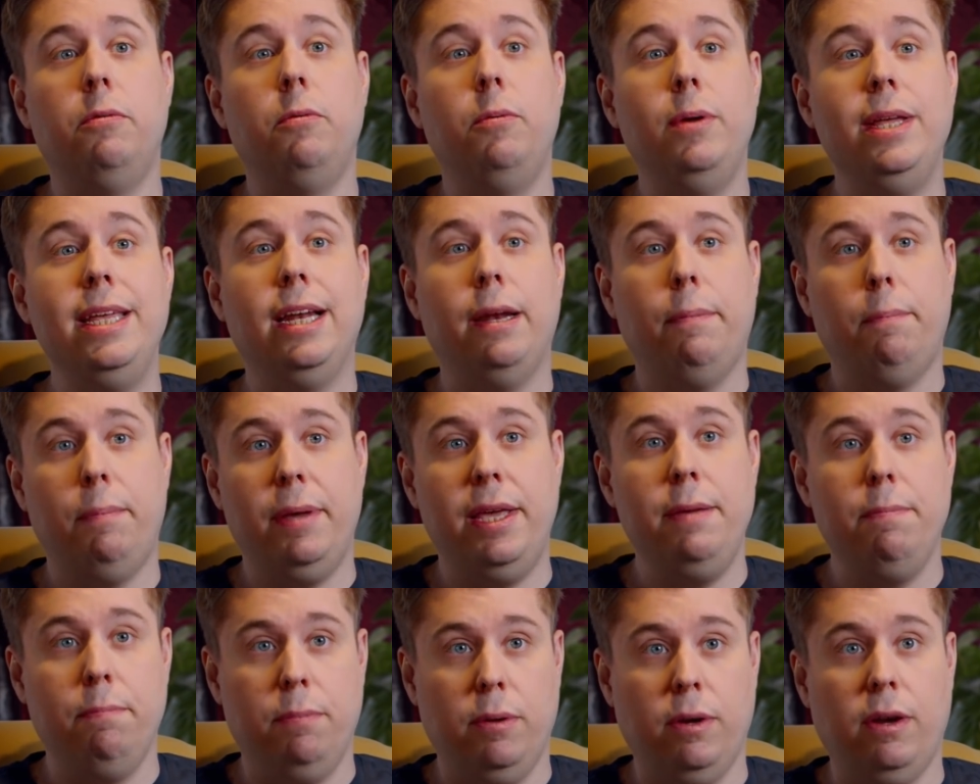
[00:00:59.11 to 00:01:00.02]
real
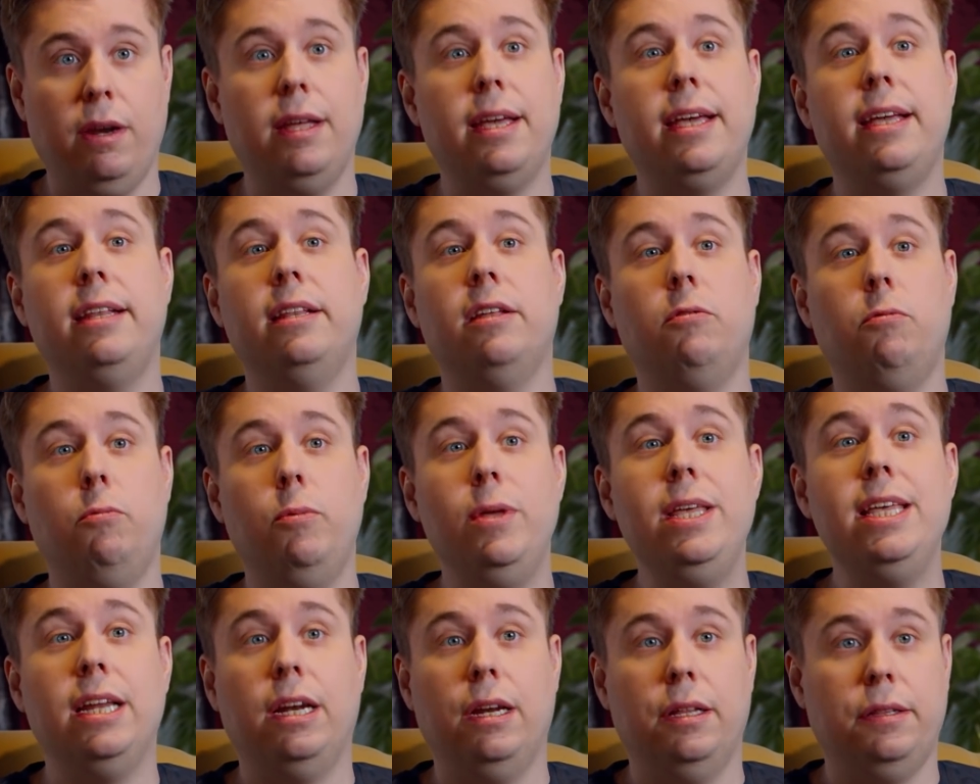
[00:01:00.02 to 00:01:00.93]
people in a
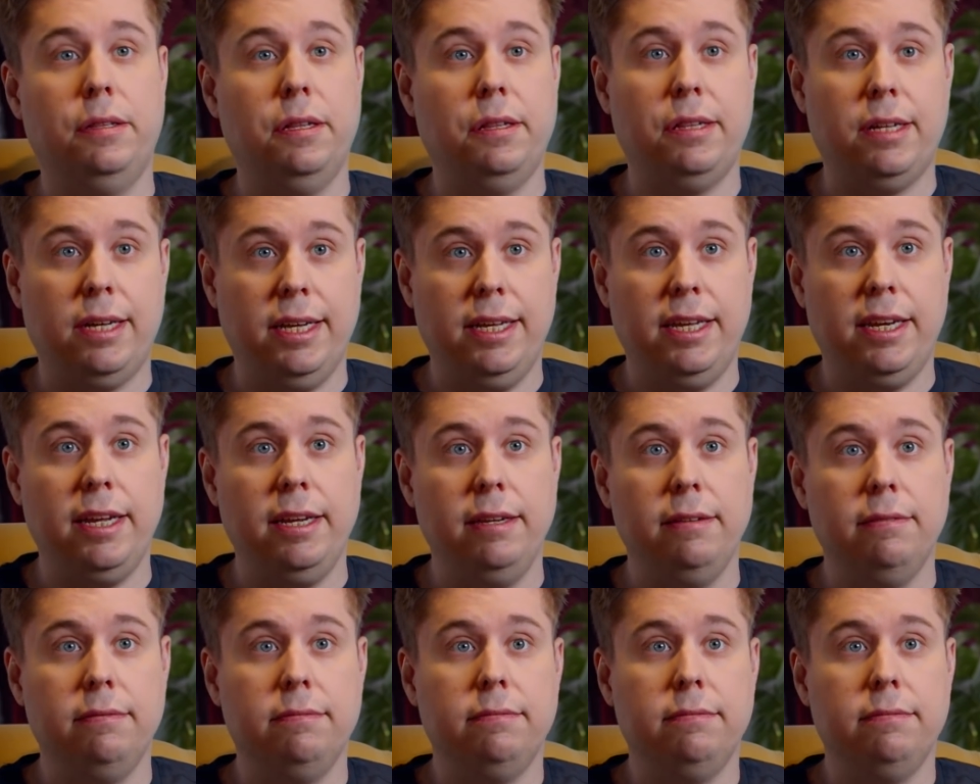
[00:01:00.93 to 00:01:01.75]
real society.